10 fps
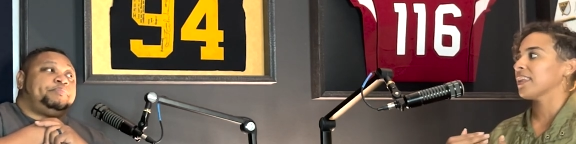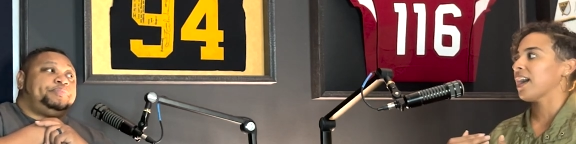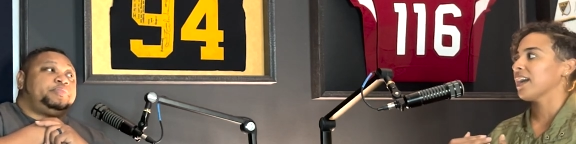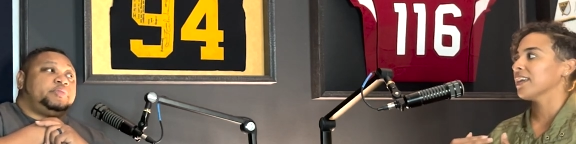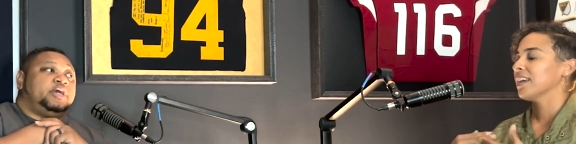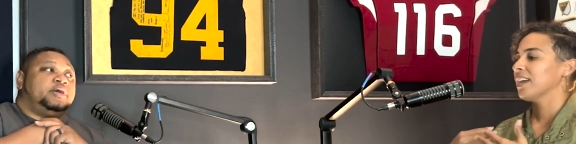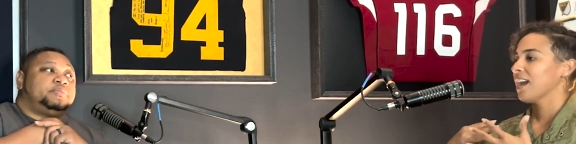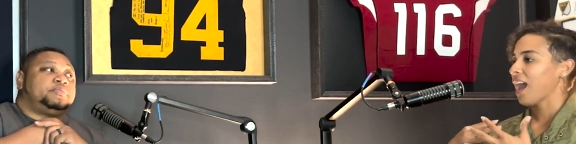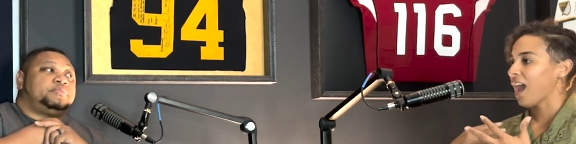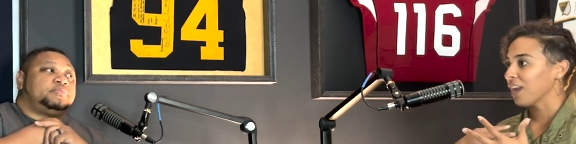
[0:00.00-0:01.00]
Speaker 1: lie yeah
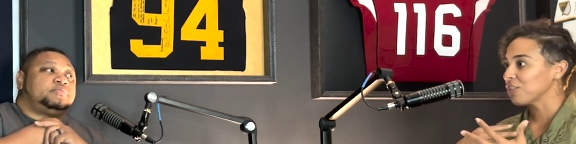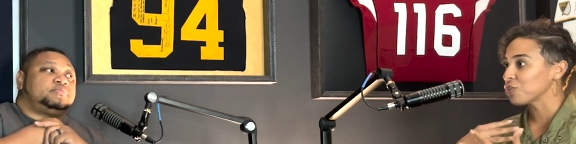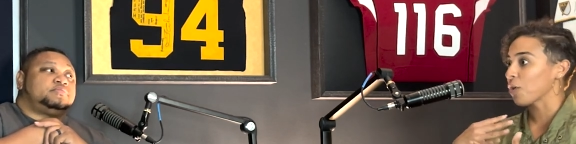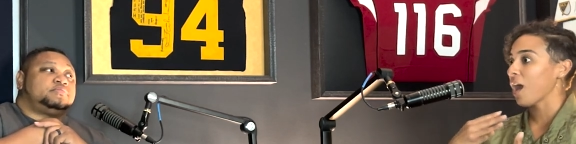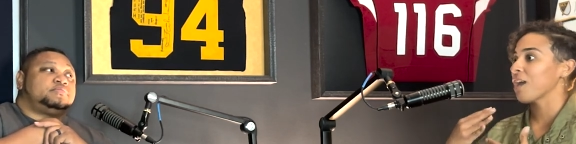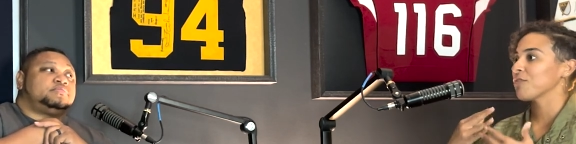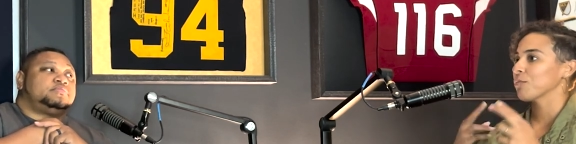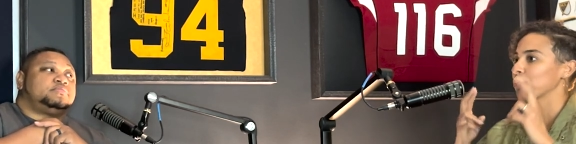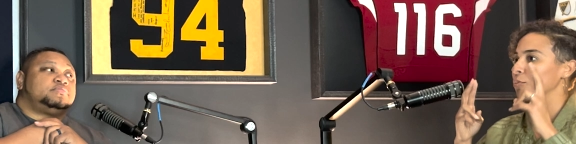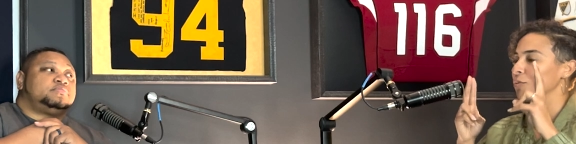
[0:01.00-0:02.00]
i strive for
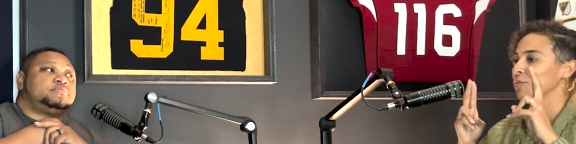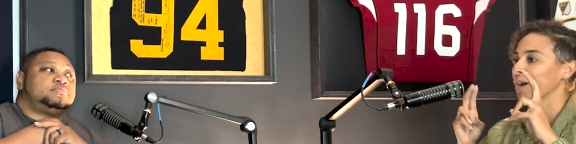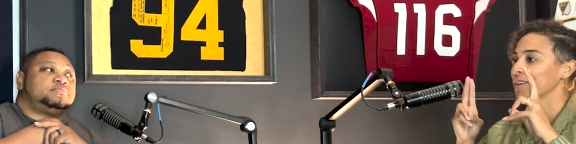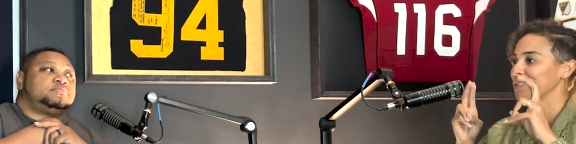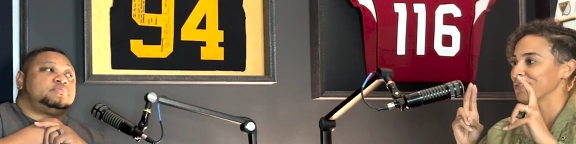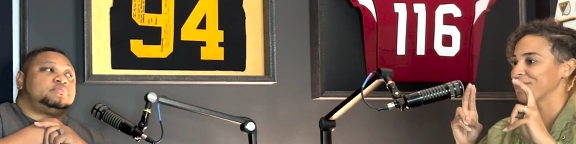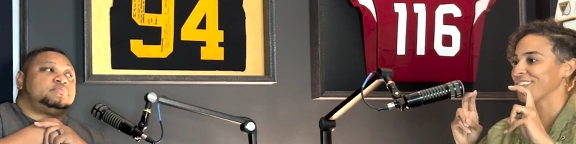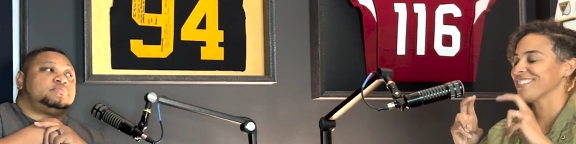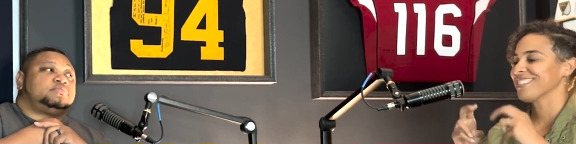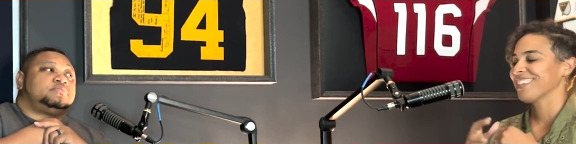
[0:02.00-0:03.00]

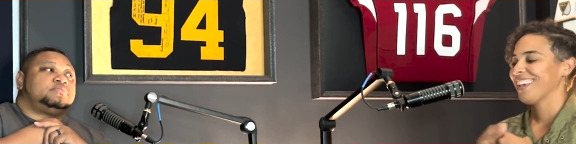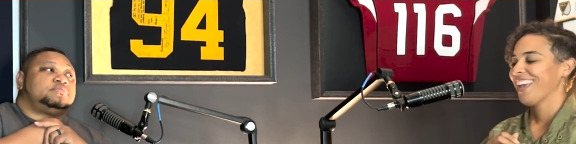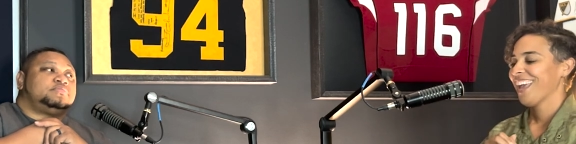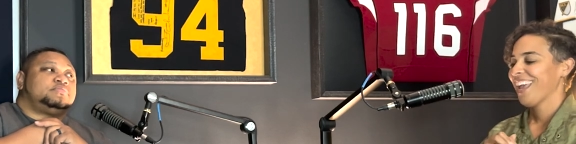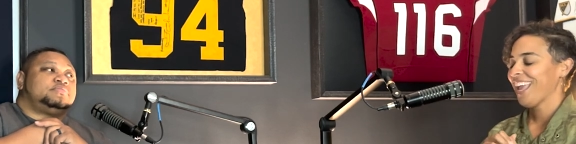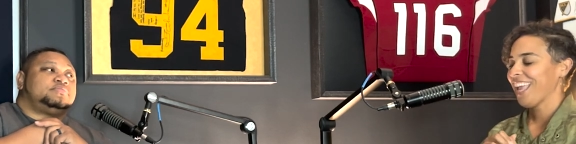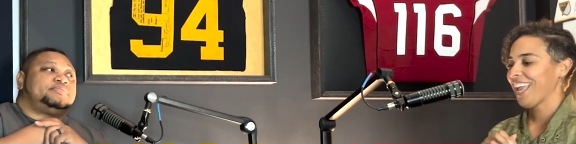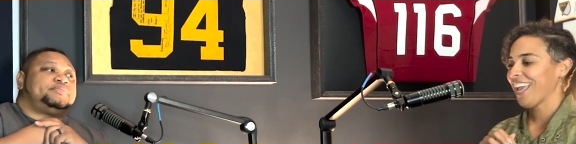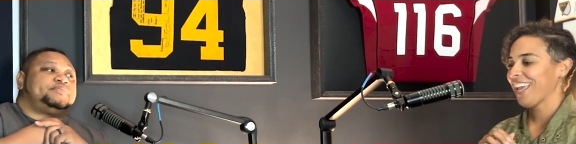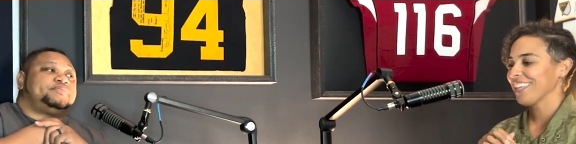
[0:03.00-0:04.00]
productiveness
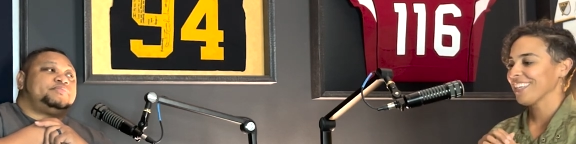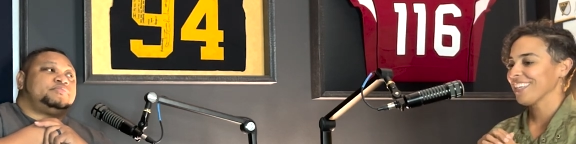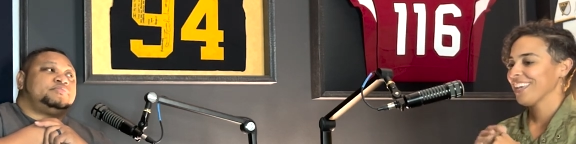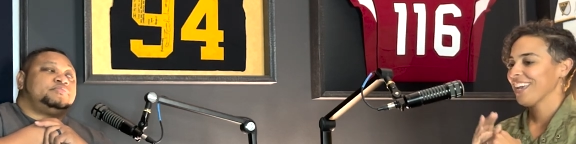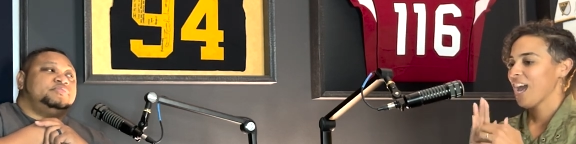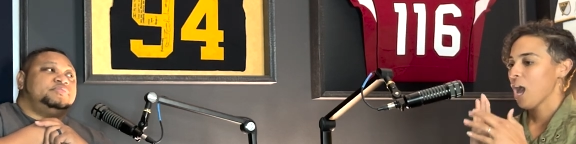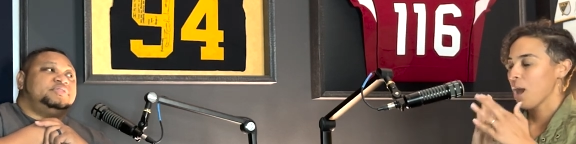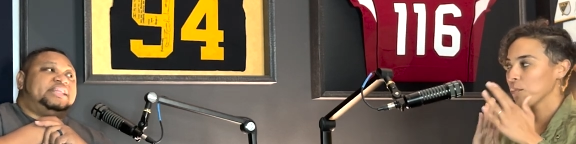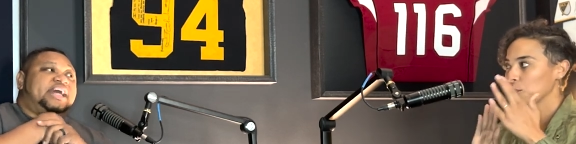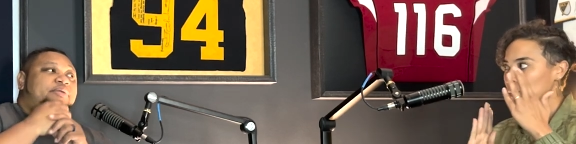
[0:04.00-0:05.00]
and
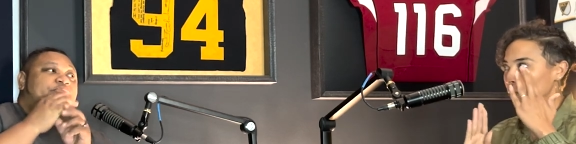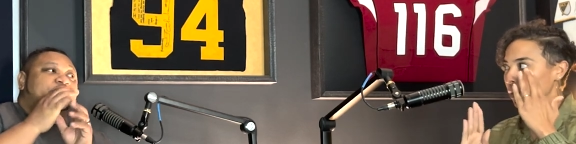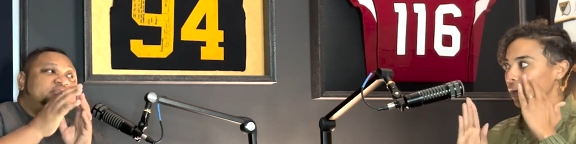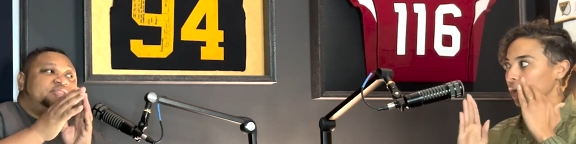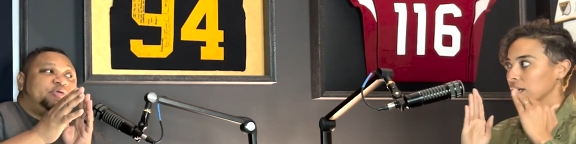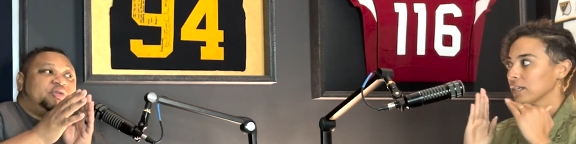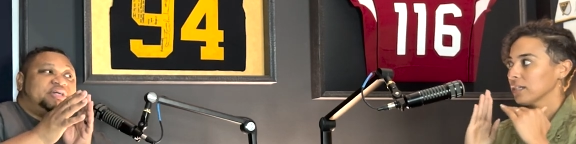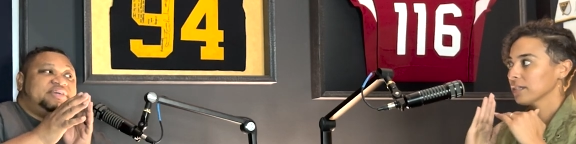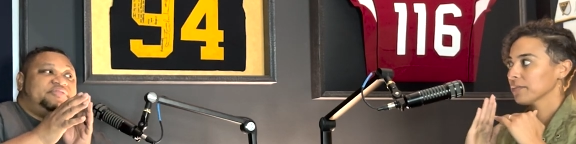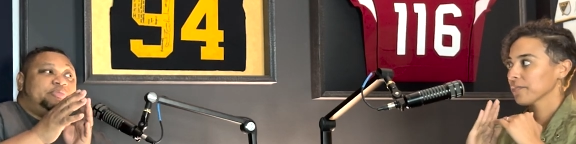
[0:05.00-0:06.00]
I'm, that
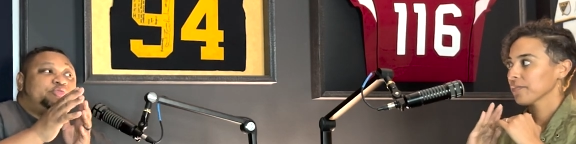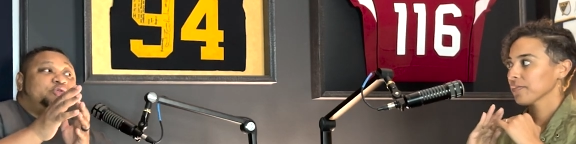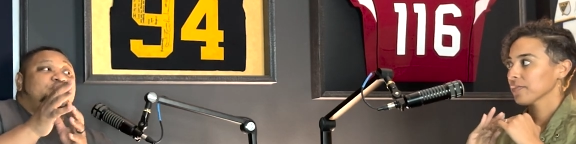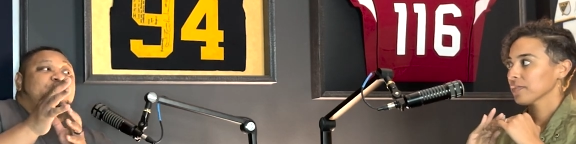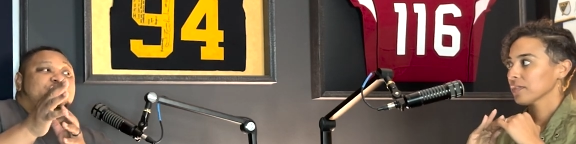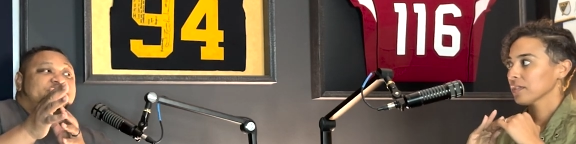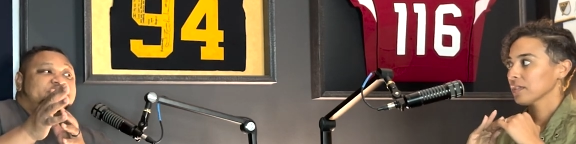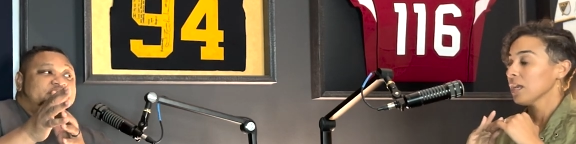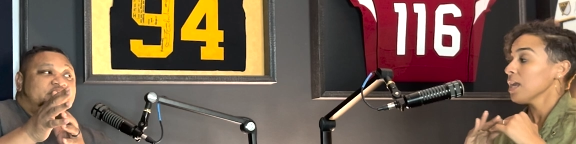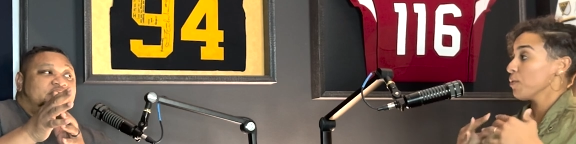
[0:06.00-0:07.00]
Speaker 2: productivity
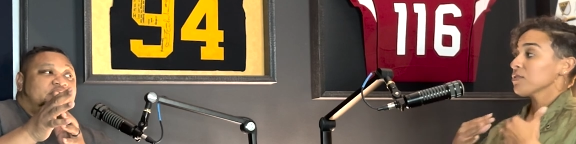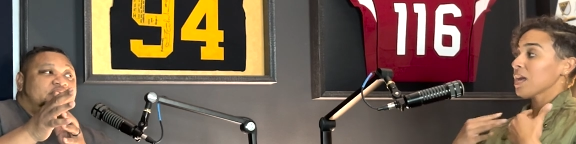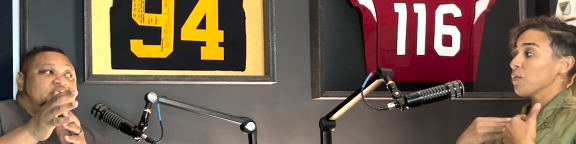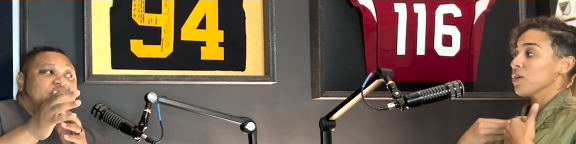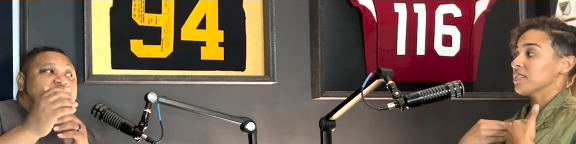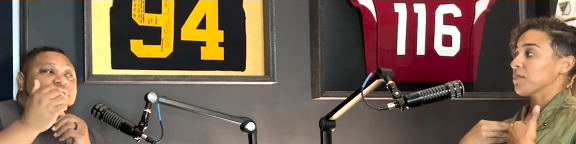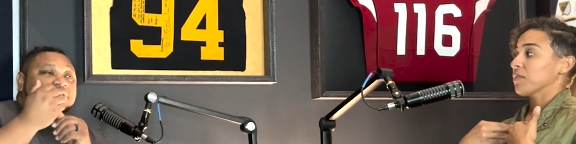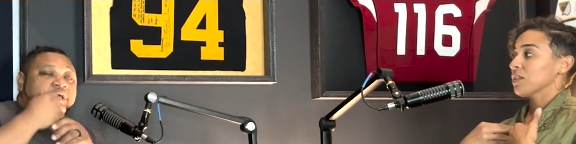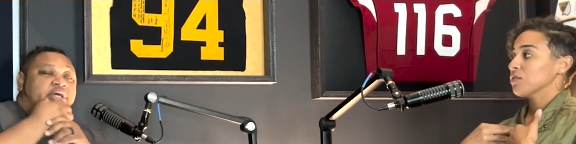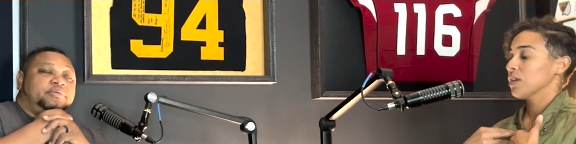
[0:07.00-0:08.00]
proves it
Speaker 1: proves I'm worth something.
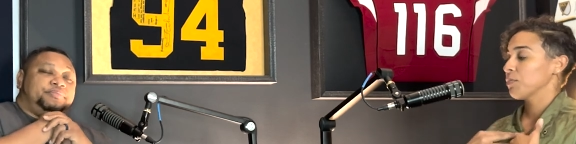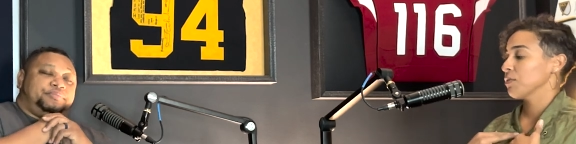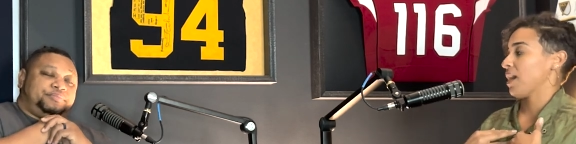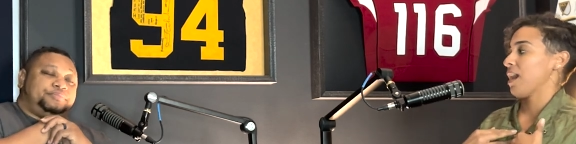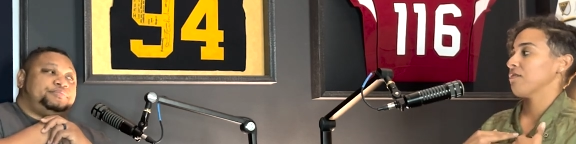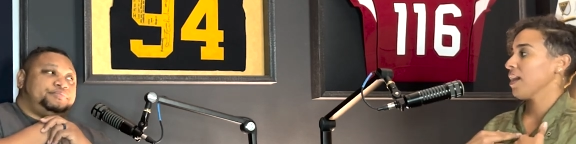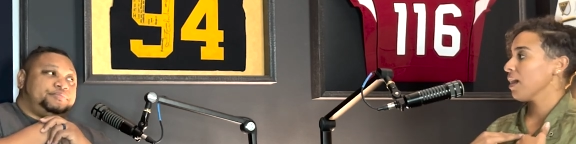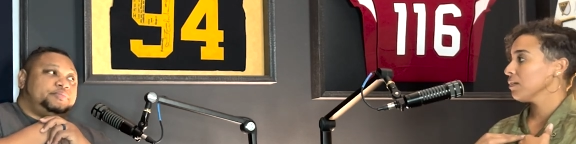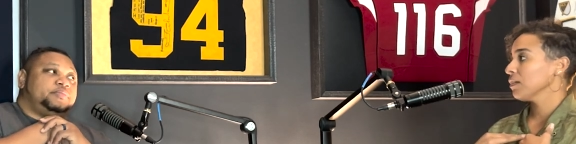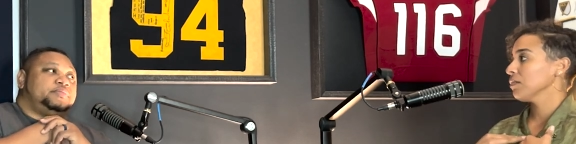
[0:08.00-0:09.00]
Yeah. It, it proves I have
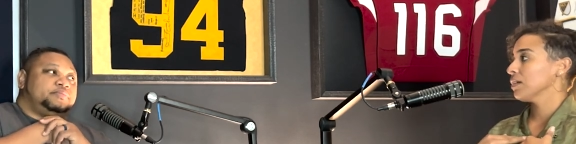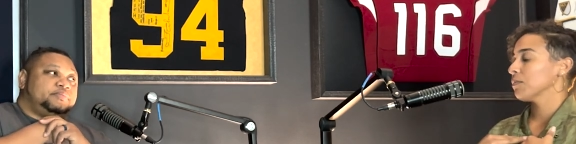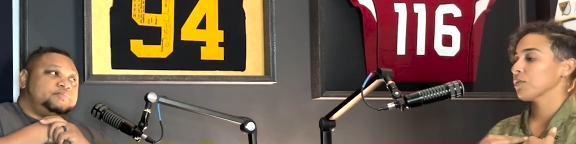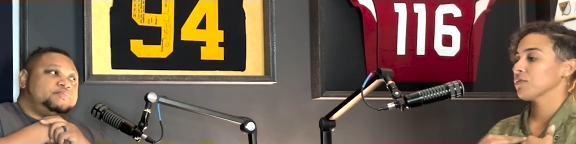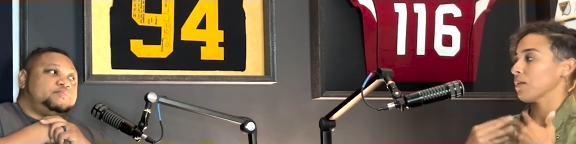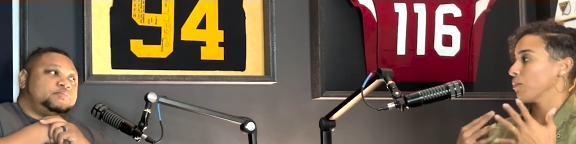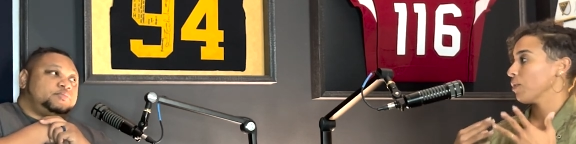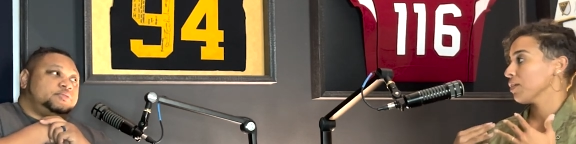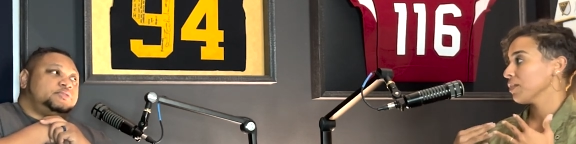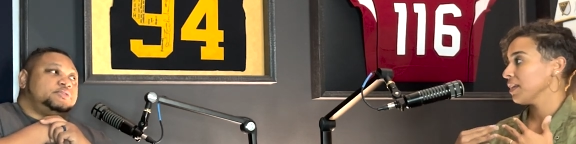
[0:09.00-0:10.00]
value. It proves I'm
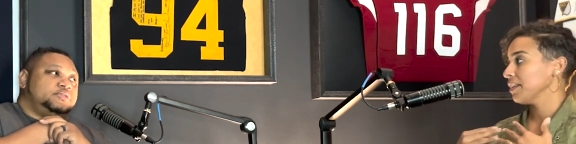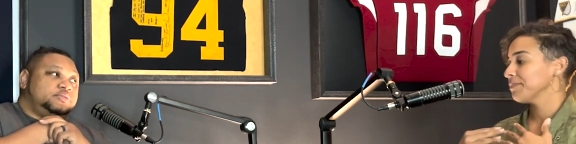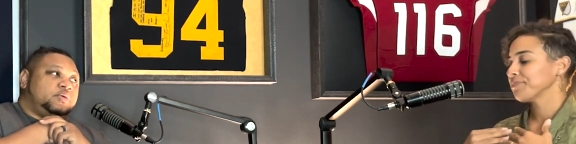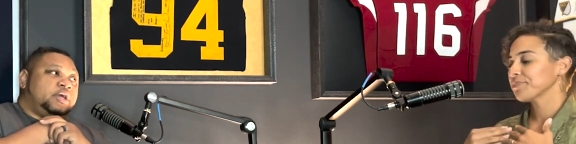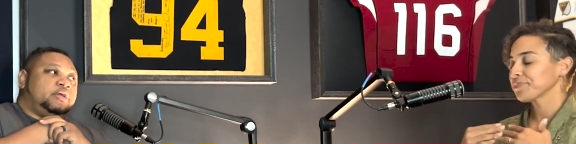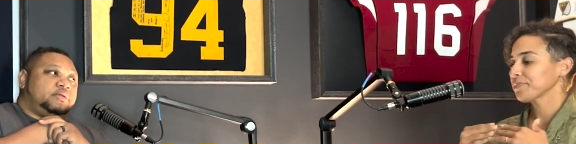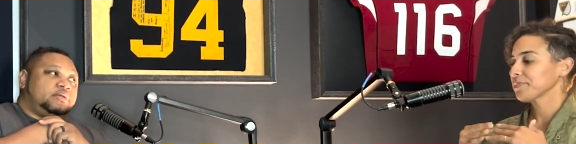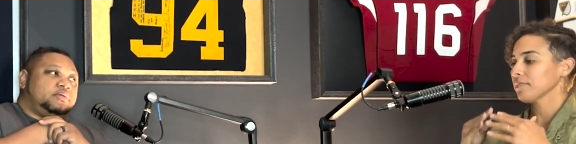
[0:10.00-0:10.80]
worthy. Right.